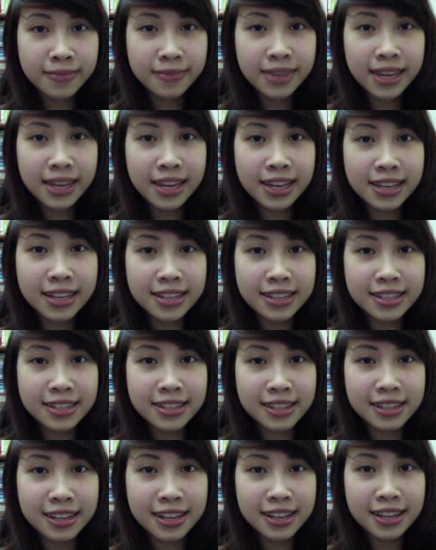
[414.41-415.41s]

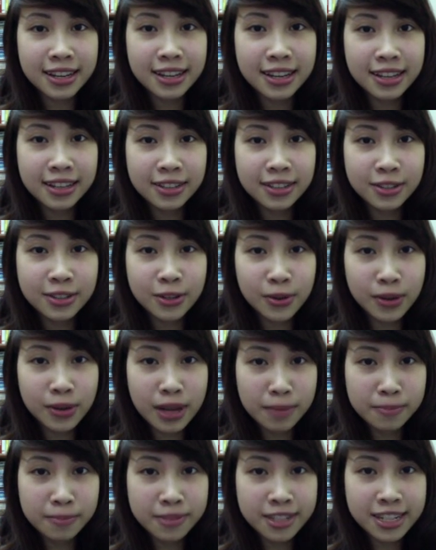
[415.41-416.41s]
is two
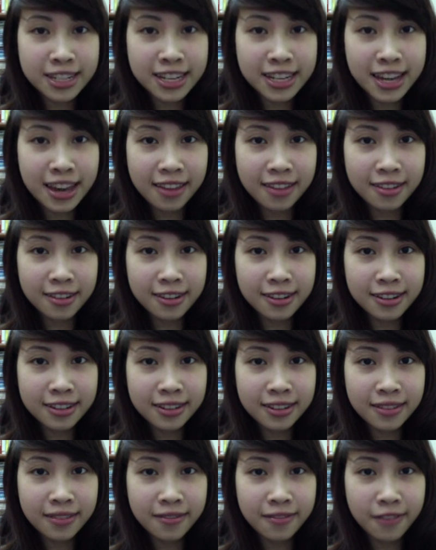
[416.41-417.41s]
lips together,
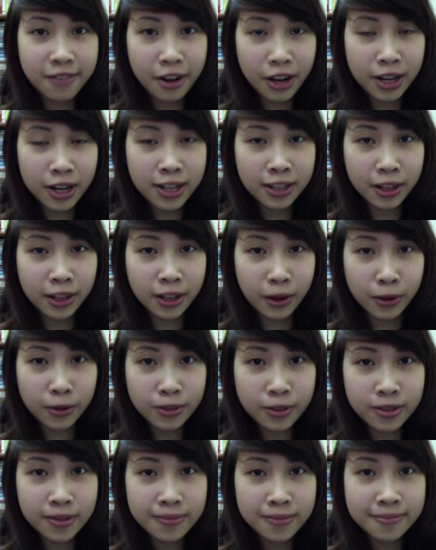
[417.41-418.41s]
very
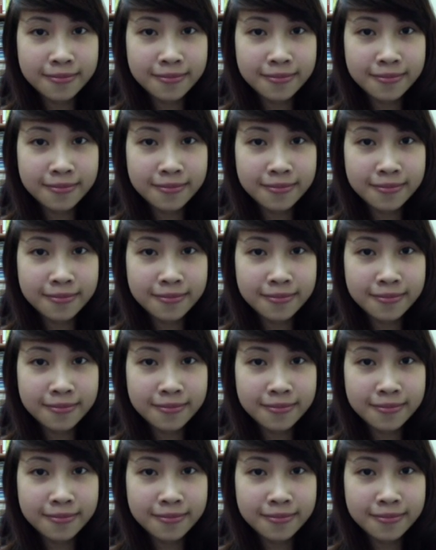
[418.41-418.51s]
close.